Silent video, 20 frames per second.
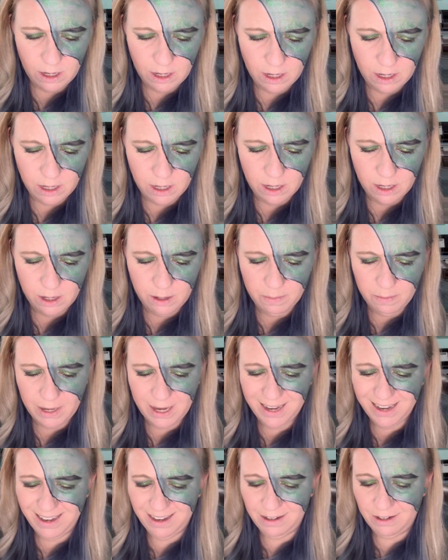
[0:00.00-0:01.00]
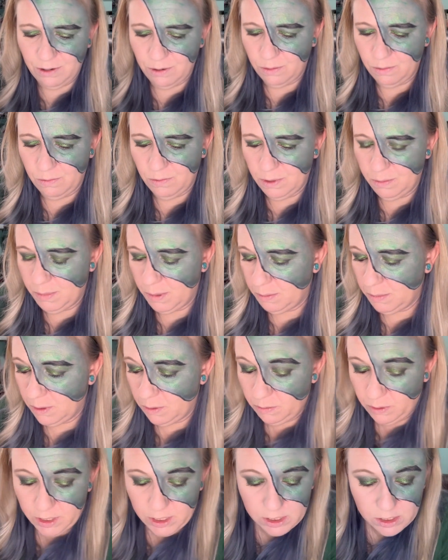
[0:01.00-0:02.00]
I don't remember
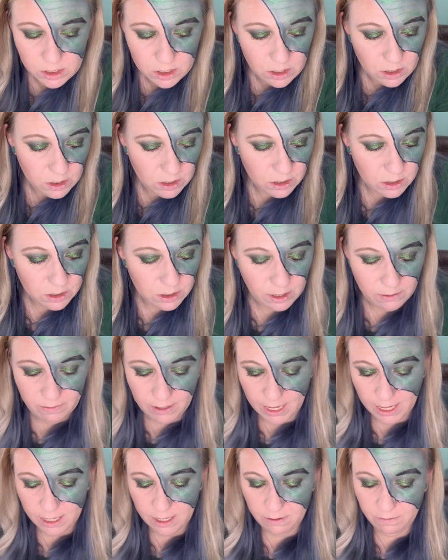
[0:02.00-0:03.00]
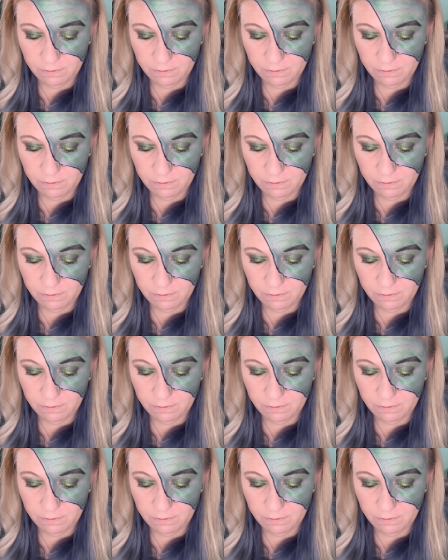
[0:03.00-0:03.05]
what it's called. I've had it